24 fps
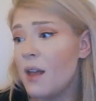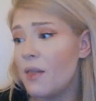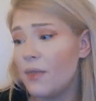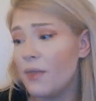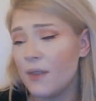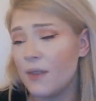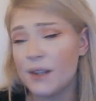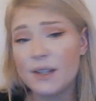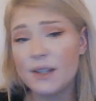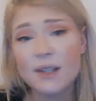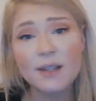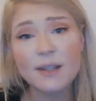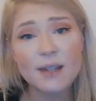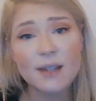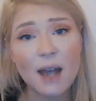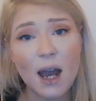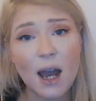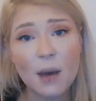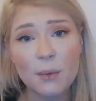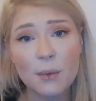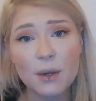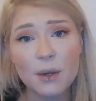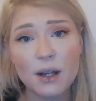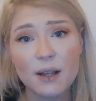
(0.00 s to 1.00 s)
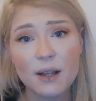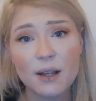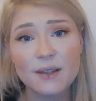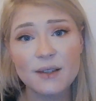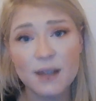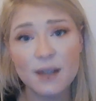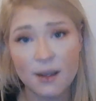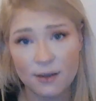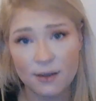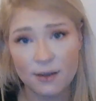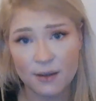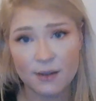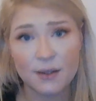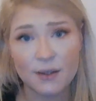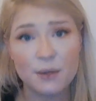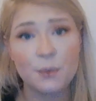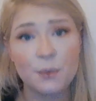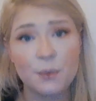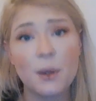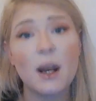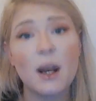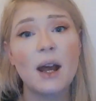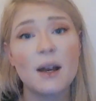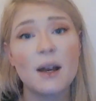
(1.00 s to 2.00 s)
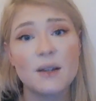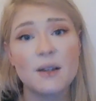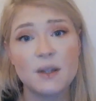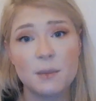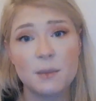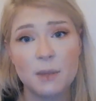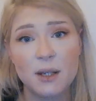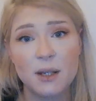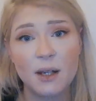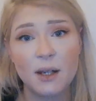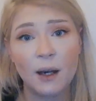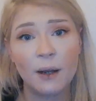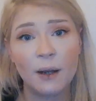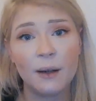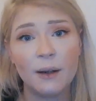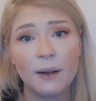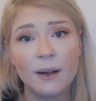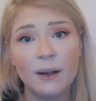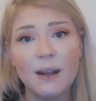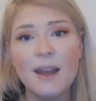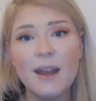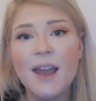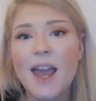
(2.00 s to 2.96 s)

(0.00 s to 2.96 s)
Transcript: this is how it is and this is what has to be done.